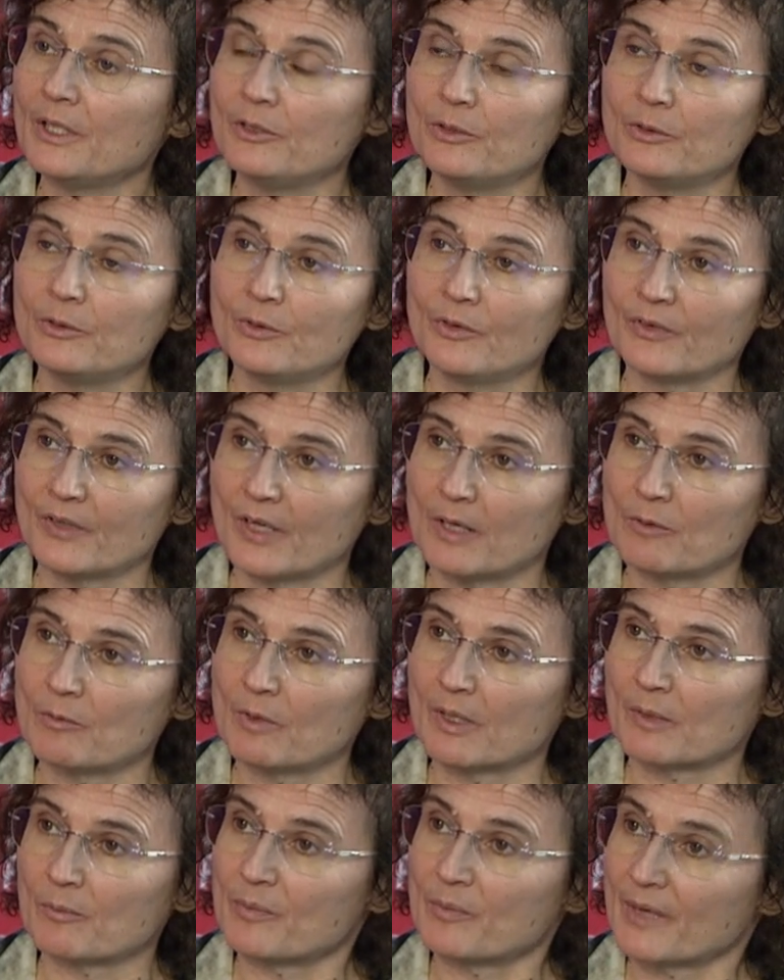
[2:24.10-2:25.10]
when you are
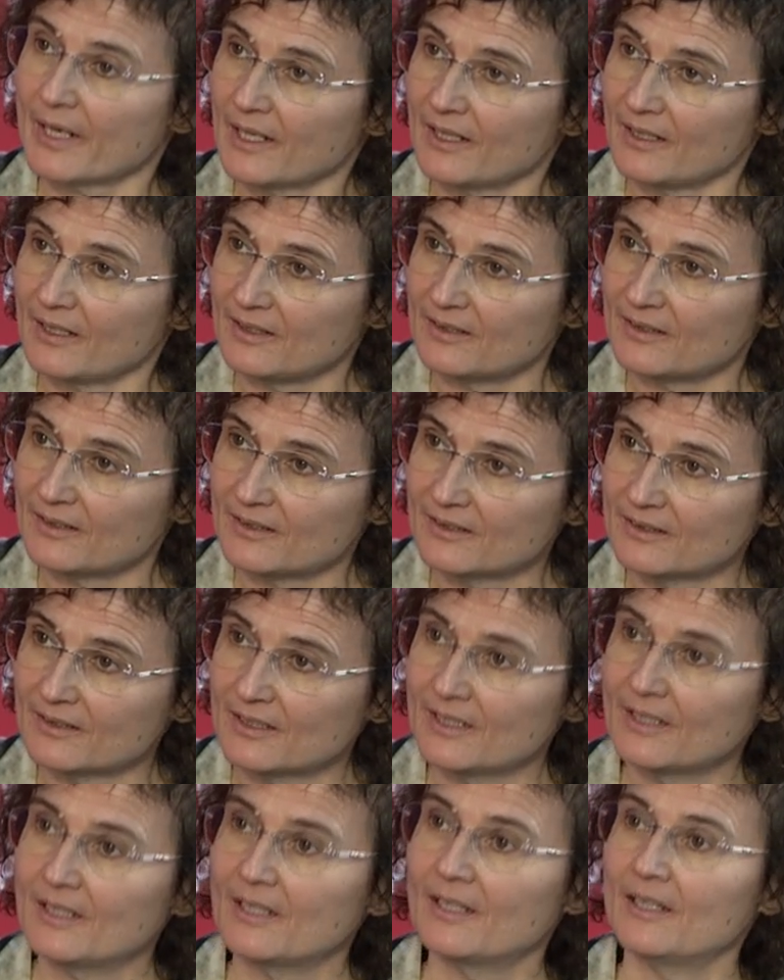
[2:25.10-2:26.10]
awake. It
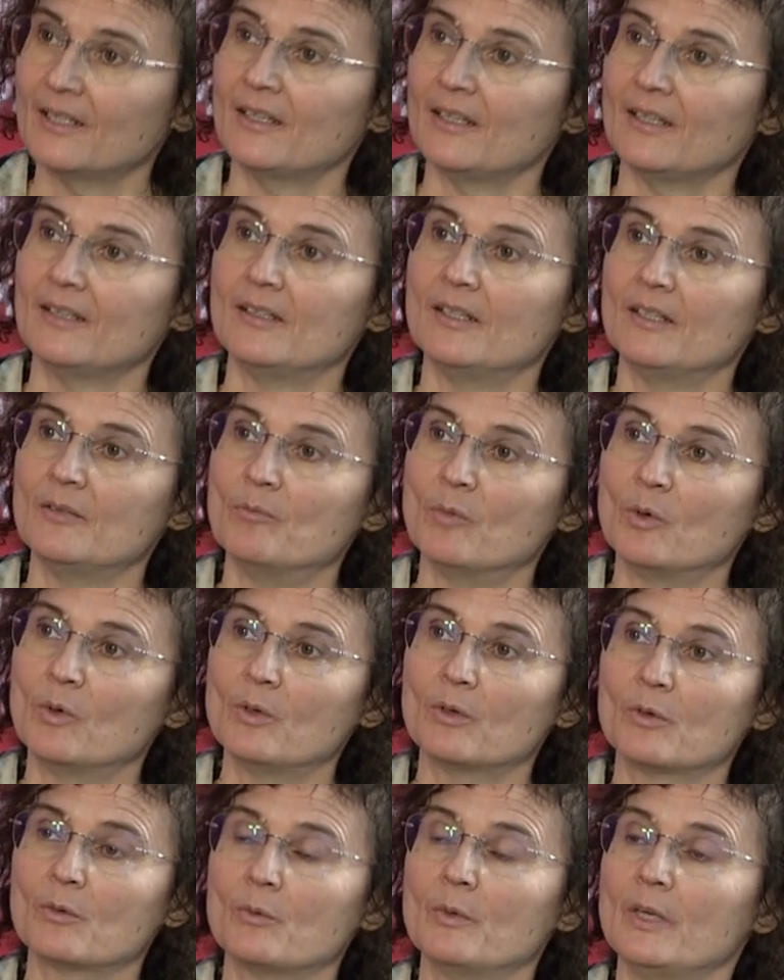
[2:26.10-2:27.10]
really requires
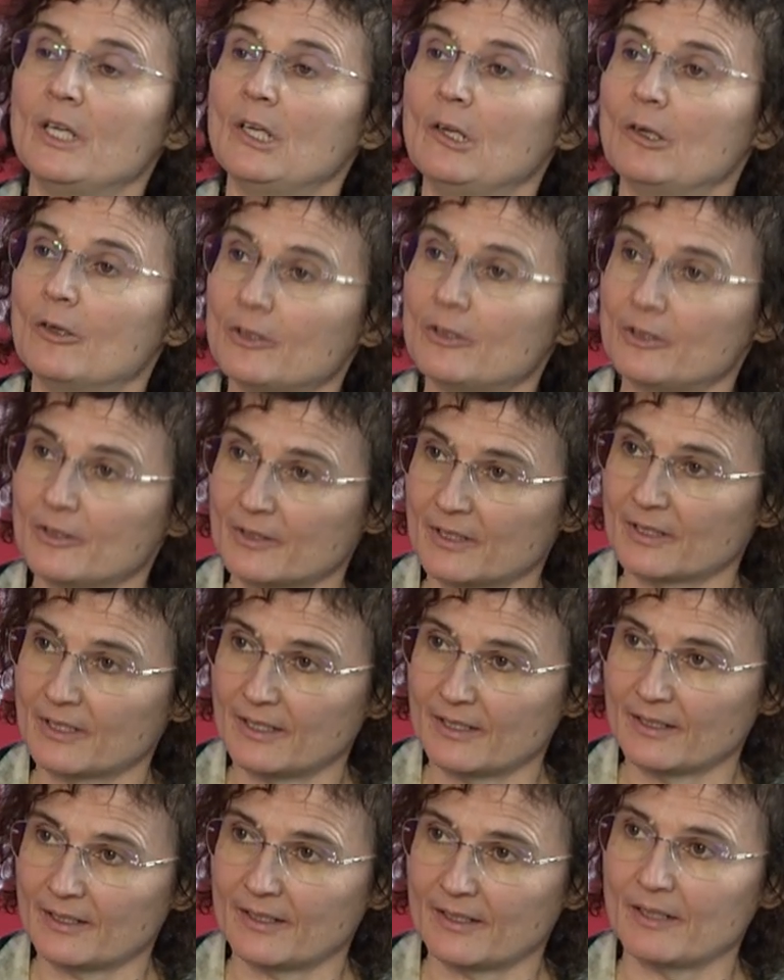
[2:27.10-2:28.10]
the
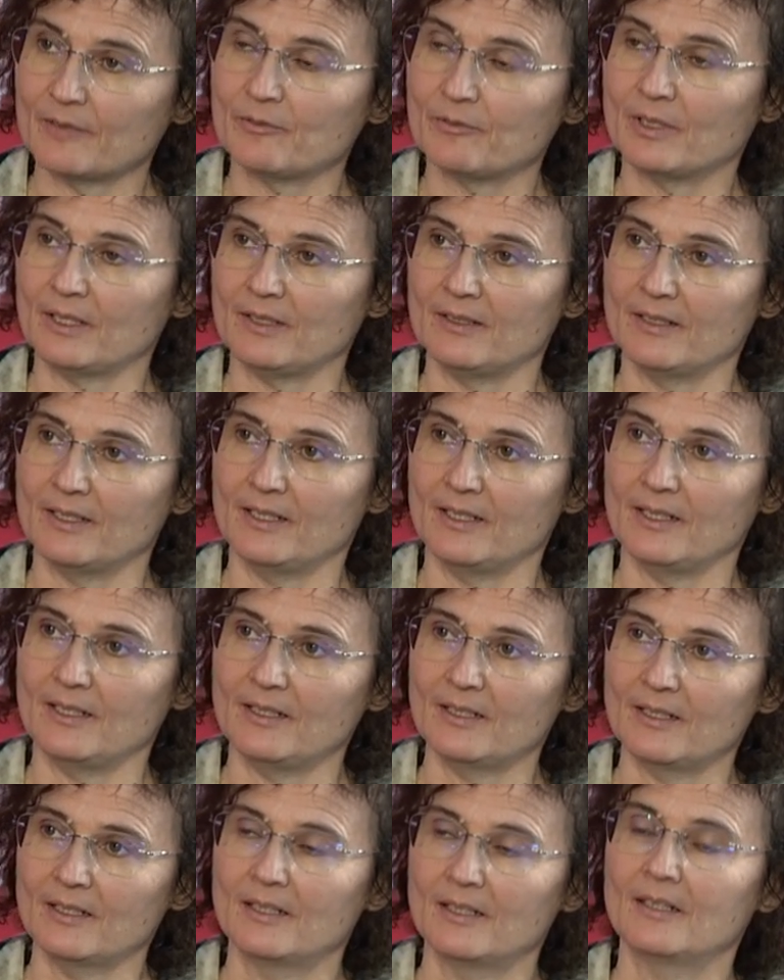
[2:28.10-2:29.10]

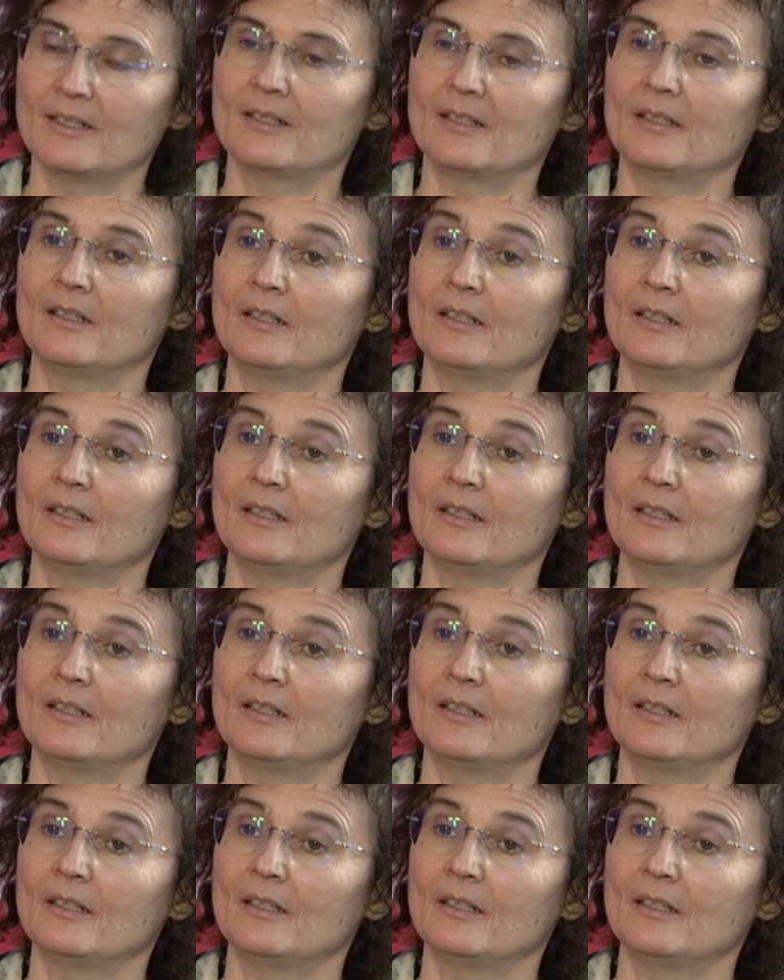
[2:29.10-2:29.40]
sleep.